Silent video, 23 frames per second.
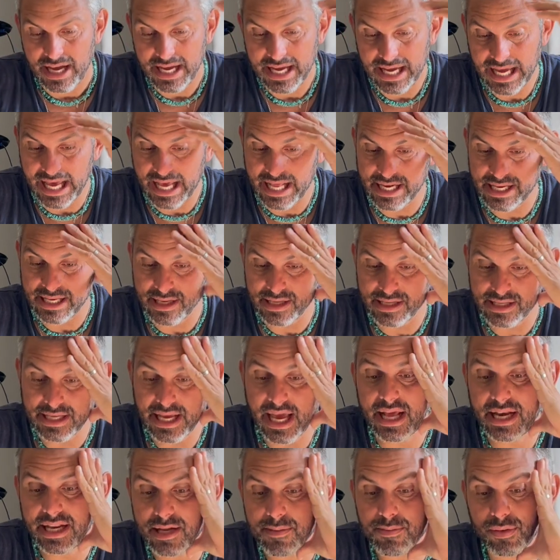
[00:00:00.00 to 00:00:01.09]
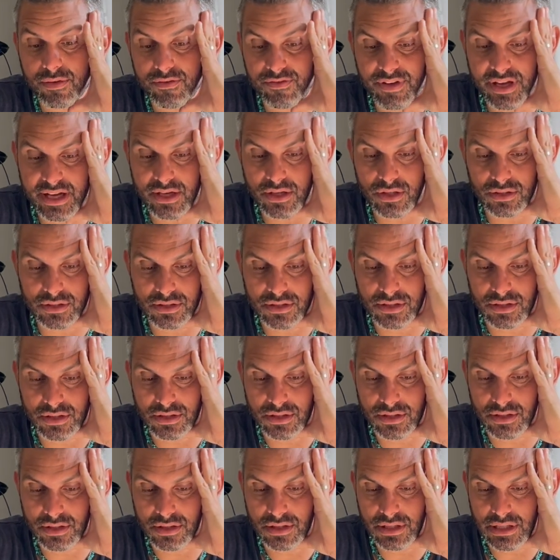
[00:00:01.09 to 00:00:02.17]
And yet he prevailed
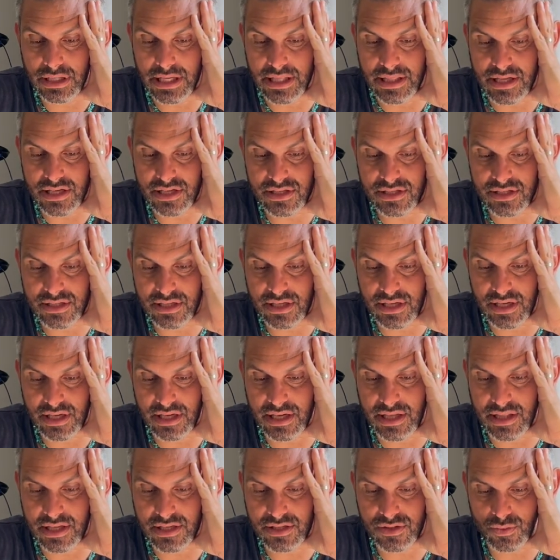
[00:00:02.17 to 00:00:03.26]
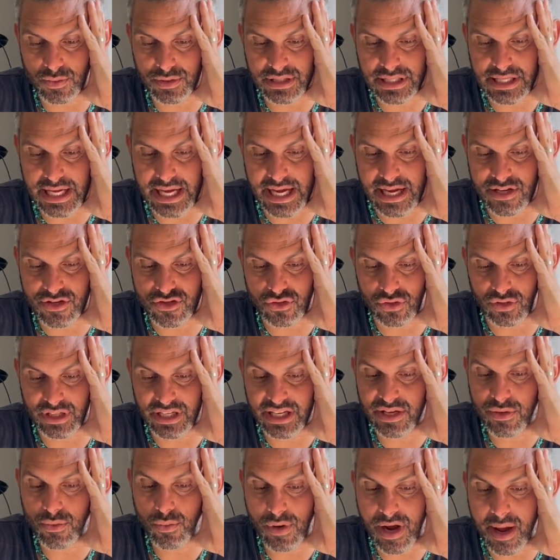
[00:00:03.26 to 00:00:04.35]
in this with the angel, and
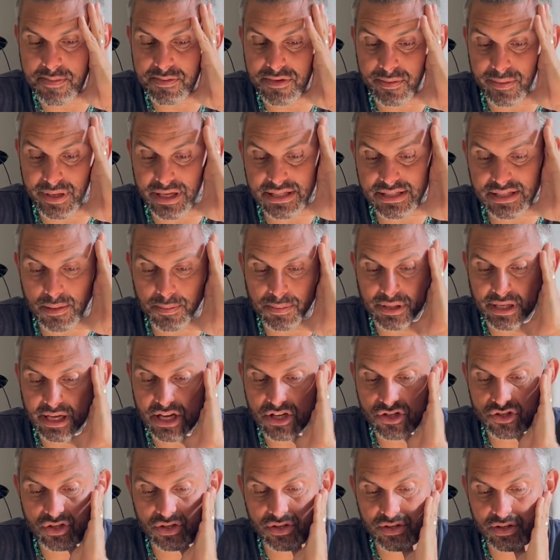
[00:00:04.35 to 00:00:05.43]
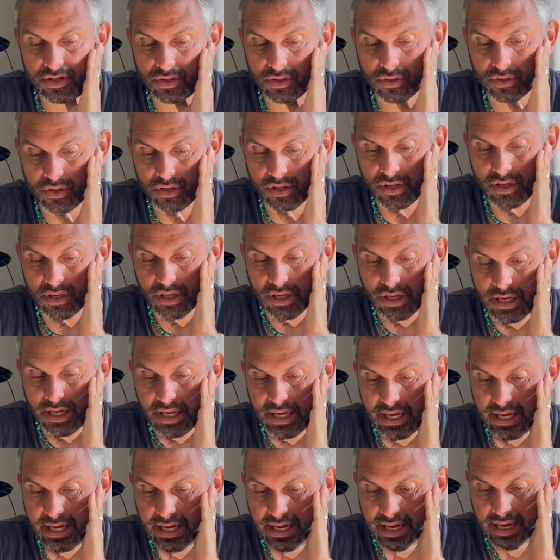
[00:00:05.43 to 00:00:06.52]
he wept and made supplication to the Lord,
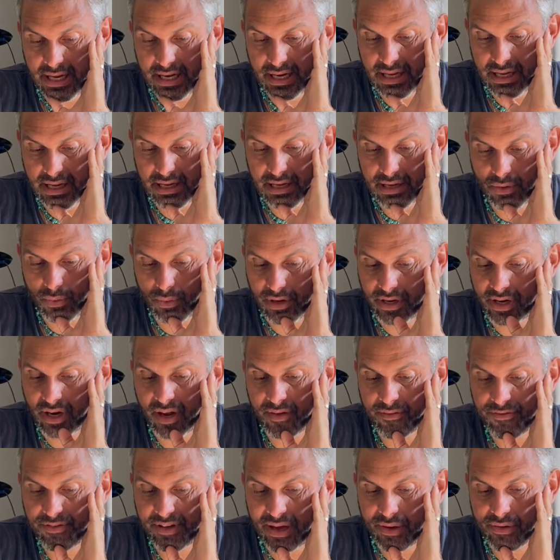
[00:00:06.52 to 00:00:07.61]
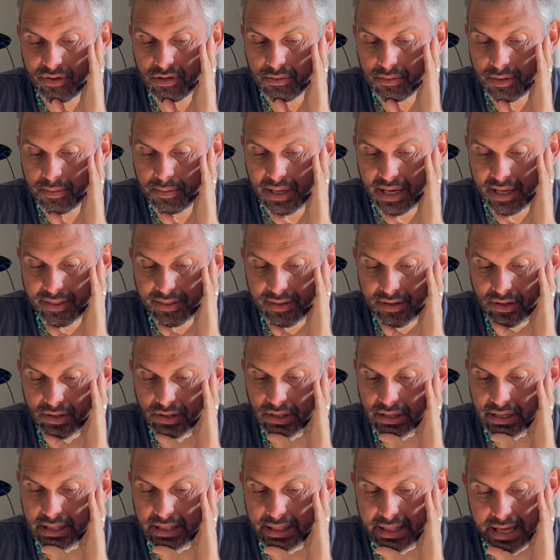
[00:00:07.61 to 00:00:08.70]
where God found him in Bethel,
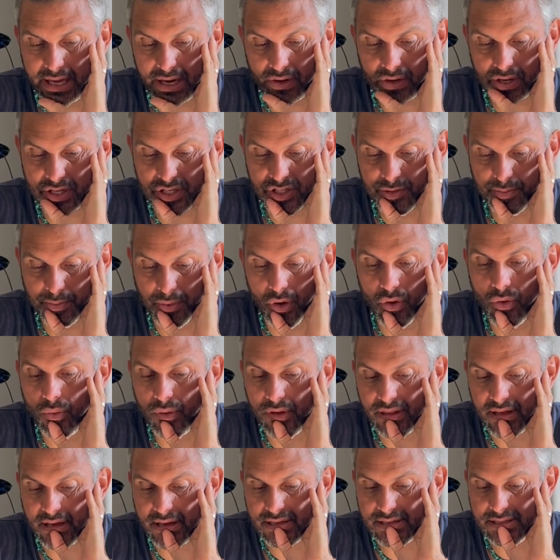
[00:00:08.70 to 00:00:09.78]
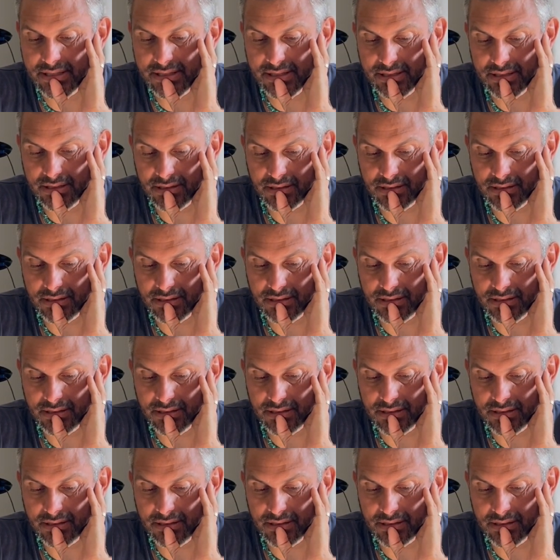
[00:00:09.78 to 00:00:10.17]
and there he spoke with us,